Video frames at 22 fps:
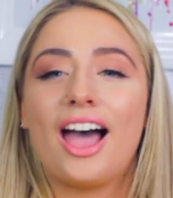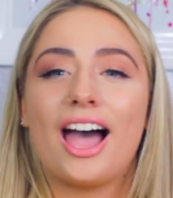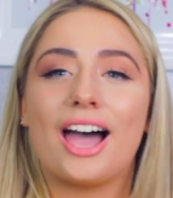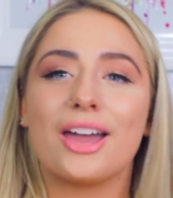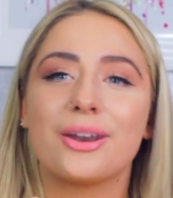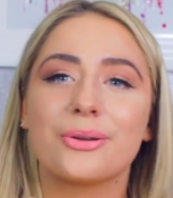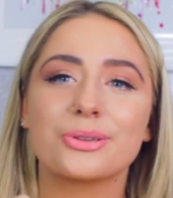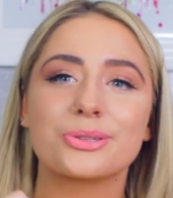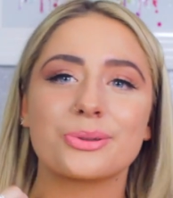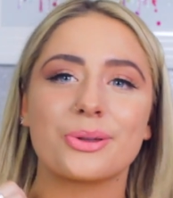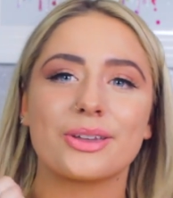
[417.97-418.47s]

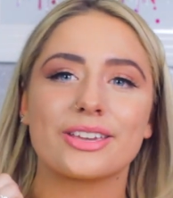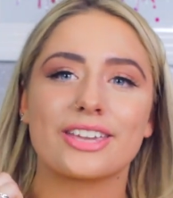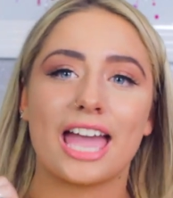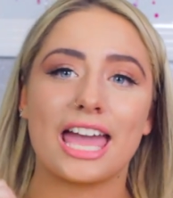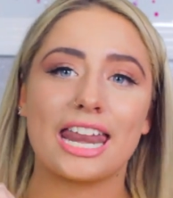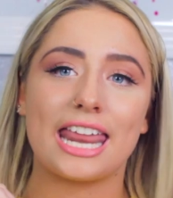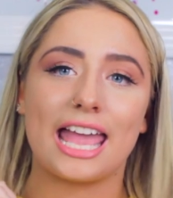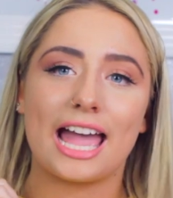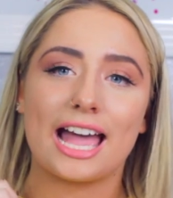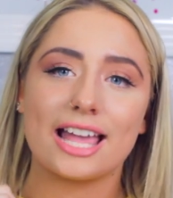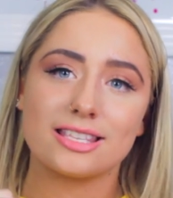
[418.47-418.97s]
And also,
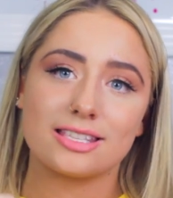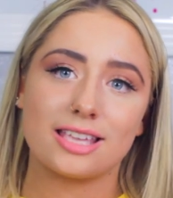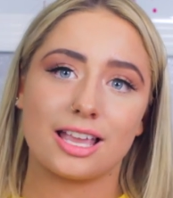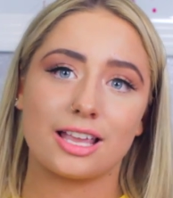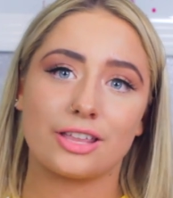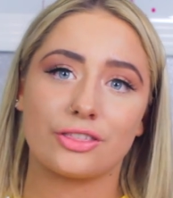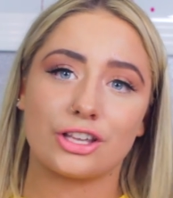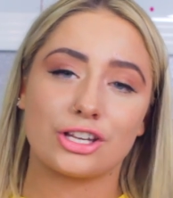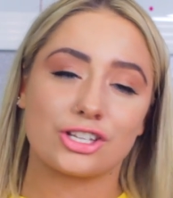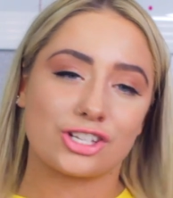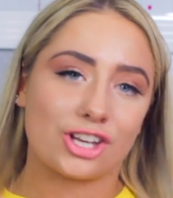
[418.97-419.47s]
again, it has
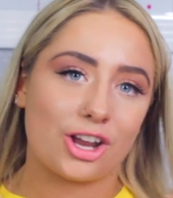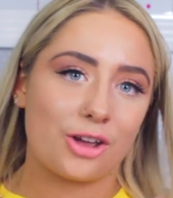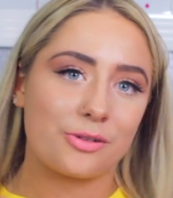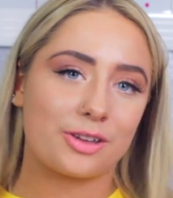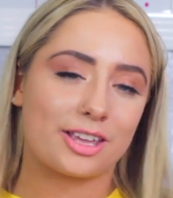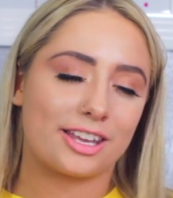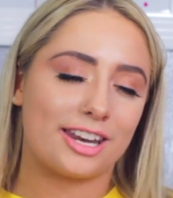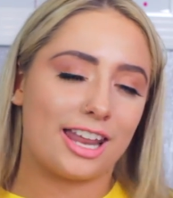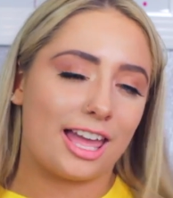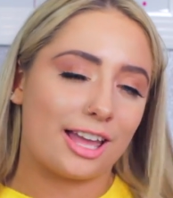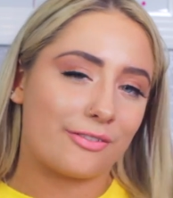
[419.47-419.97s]
like the
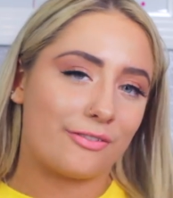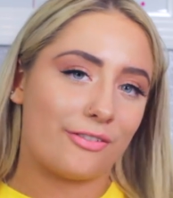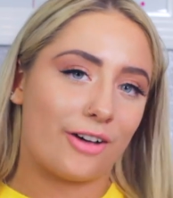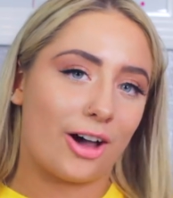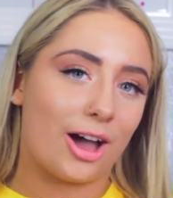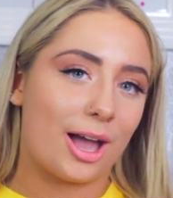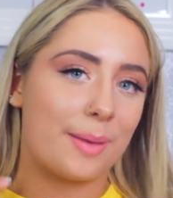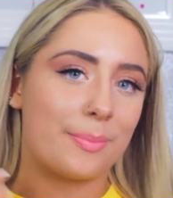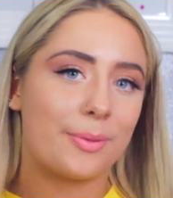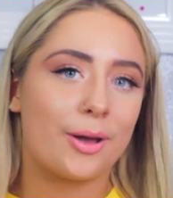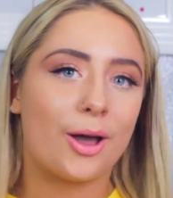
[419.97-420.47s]
choker neck
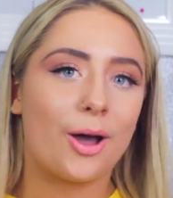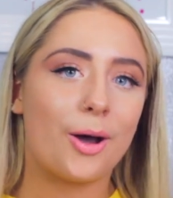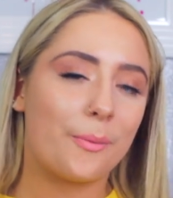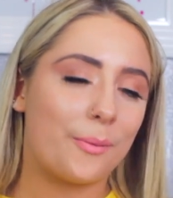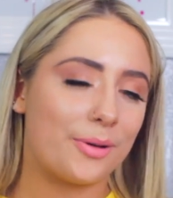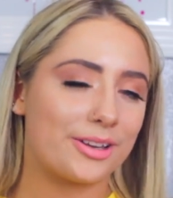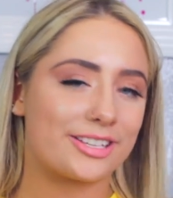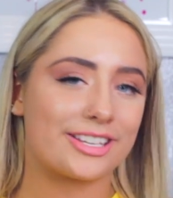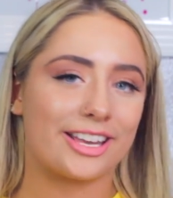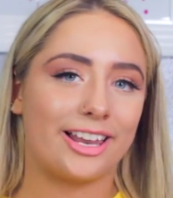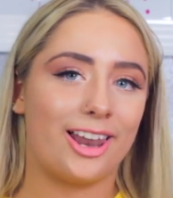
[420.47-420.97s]
vibe,
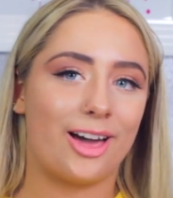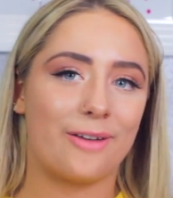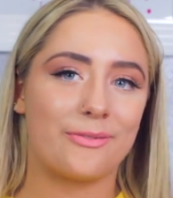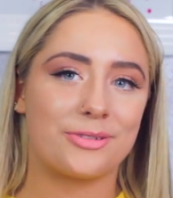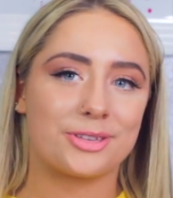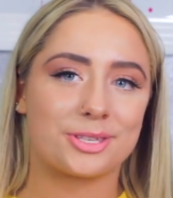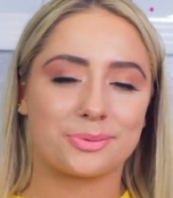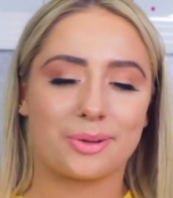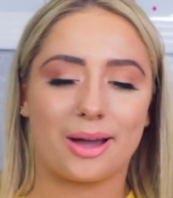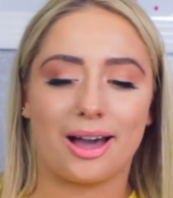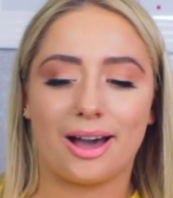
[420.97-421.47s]
which I love
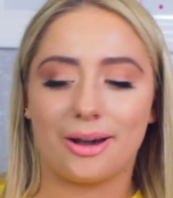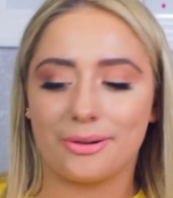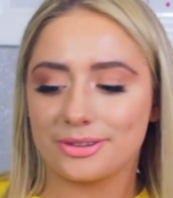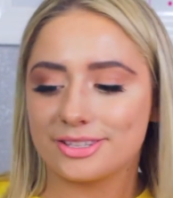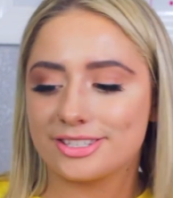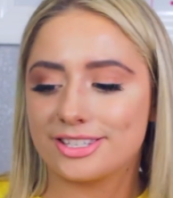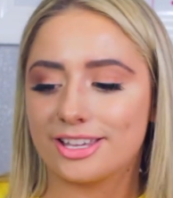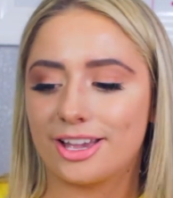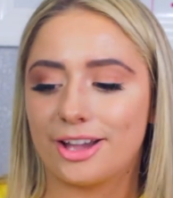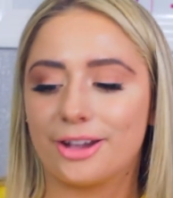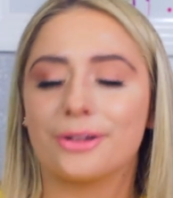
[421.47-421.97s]
as well.
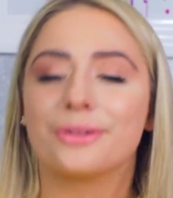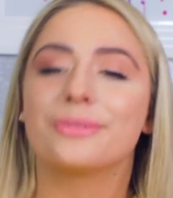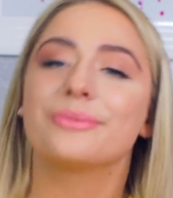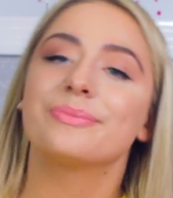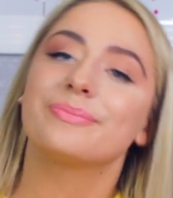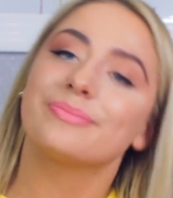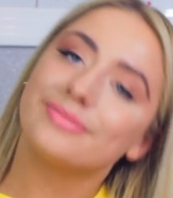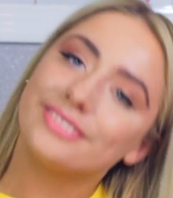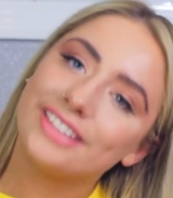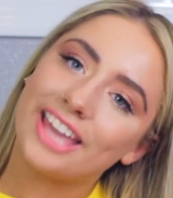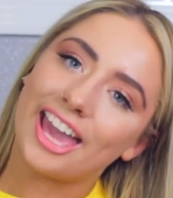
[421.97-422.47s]
So
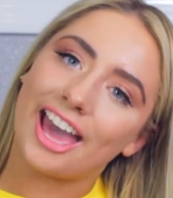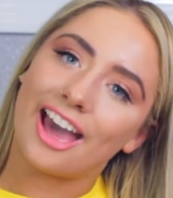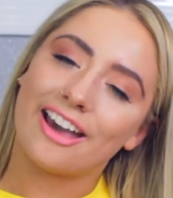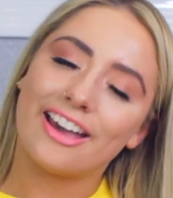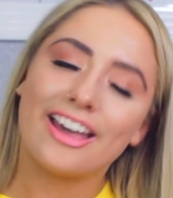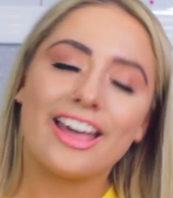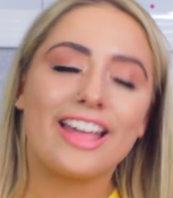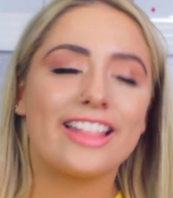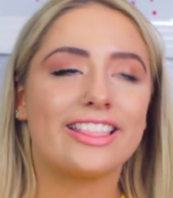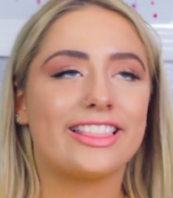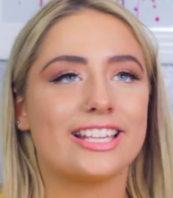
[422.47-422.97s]
yeah,
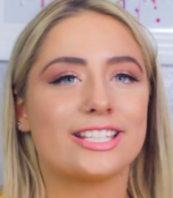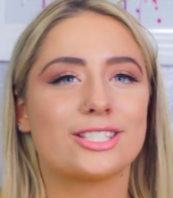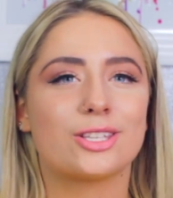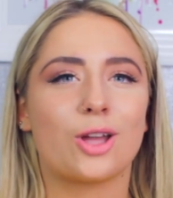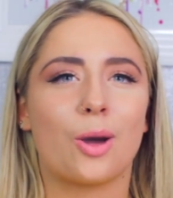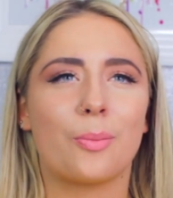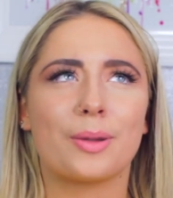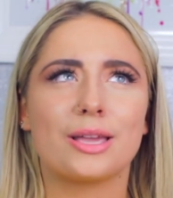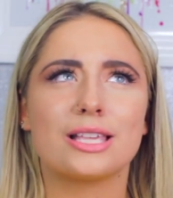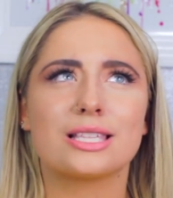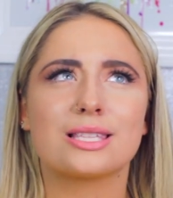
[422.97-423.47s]
this
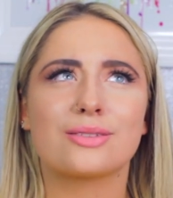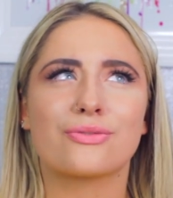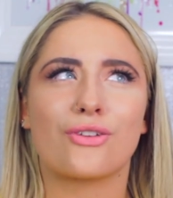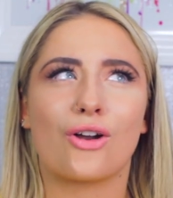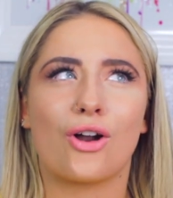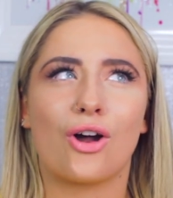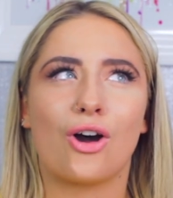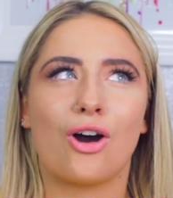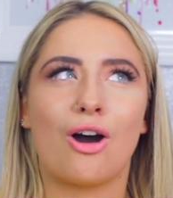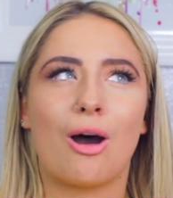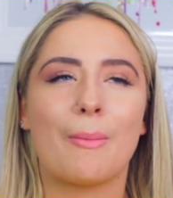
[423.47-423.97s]
top is
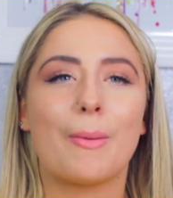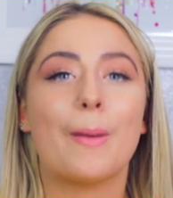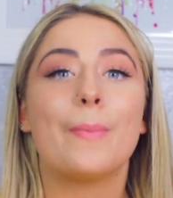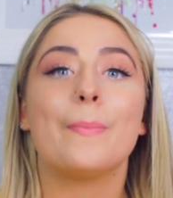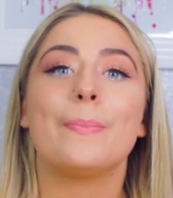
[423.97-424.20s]
from